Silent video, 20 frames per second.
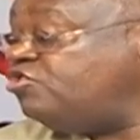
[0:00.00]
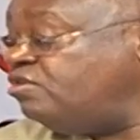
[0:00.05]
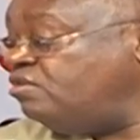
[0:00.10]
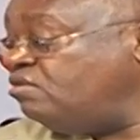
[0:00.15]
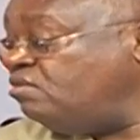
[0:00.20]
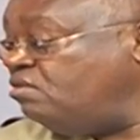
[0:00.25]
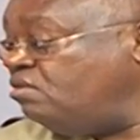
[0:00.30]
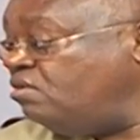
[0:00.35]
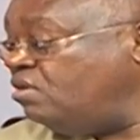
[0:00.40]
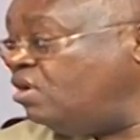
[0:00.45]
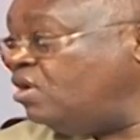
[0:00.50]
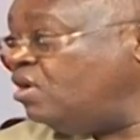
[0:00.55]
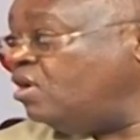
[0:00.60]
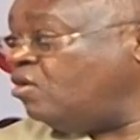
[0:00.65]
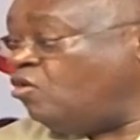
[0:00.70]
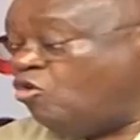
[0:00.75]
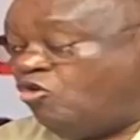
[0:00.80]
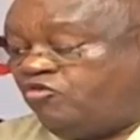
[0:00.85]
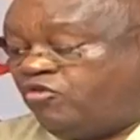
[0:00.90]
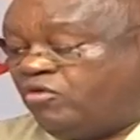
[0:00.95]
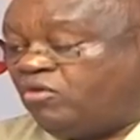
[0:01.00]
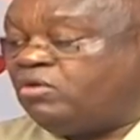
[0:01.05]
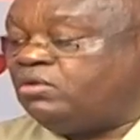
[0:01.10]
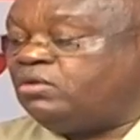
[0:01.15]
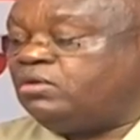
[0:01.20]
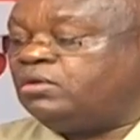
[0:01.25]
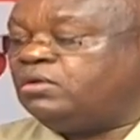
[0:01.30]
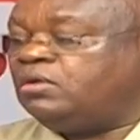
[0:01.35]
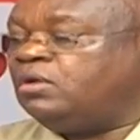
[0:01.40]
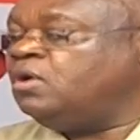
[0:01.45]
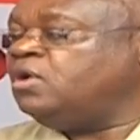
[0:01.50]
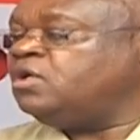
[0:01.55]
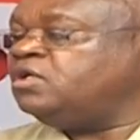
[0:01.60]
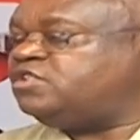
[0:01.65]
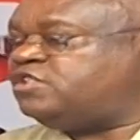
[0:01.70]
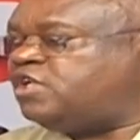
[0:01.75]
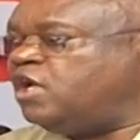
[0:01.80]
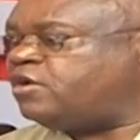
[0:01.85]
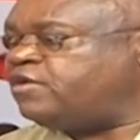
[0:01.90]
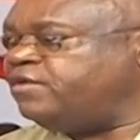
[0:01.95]
W what is the forgery? Oh
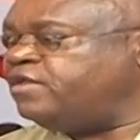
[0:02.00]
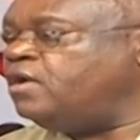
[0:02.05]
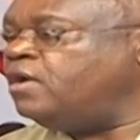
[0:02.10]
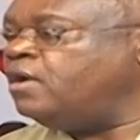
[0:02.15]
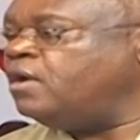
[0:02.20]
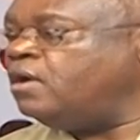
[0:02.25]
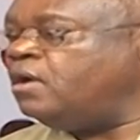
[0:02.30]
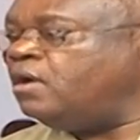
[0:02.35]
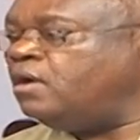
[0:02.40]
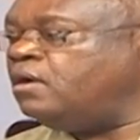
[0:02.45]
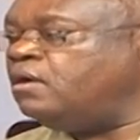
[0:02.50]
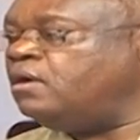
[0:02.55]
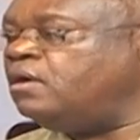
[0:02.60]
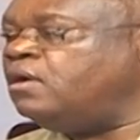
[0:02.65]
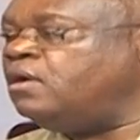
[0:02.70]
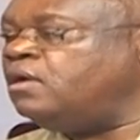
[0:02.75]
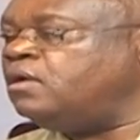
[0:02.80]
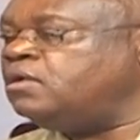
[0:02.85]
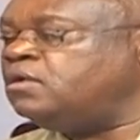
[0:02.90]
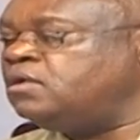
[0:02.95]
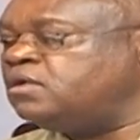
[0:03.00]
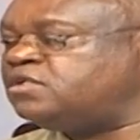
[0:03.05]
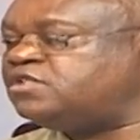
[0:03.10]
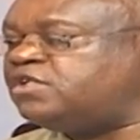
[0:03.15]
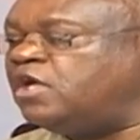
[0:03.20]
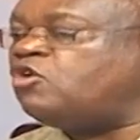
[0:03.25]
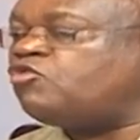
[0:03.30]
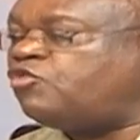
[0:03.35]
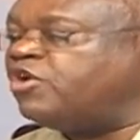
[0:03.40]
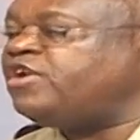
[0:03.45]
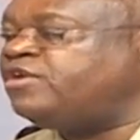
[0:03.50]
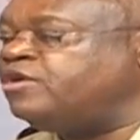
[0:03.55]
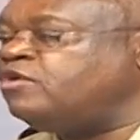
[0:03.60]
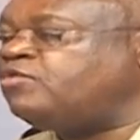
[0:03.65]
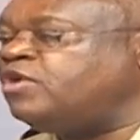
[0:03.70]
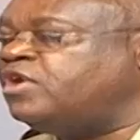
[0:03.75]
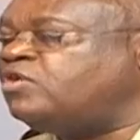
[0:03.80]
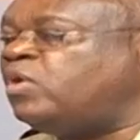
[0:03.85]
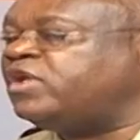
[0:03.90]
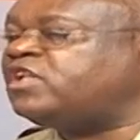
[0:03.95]
I, I, have a copy. You have a copy there. Read,
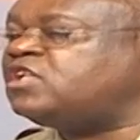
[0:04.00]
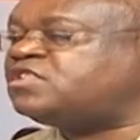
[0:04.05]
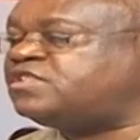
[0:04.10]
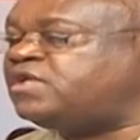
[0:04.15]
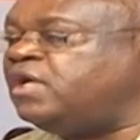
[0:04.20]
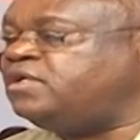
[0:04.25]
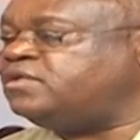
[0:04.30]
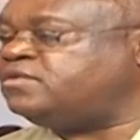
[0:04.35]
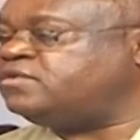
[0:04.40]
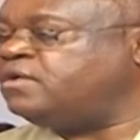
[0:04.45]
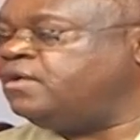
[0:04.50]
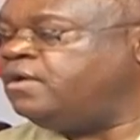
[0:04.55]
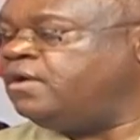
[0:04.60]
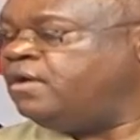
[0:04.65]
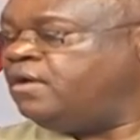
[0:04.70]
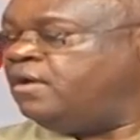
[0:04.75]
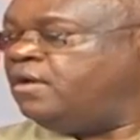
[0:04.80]
read what it says. Mm.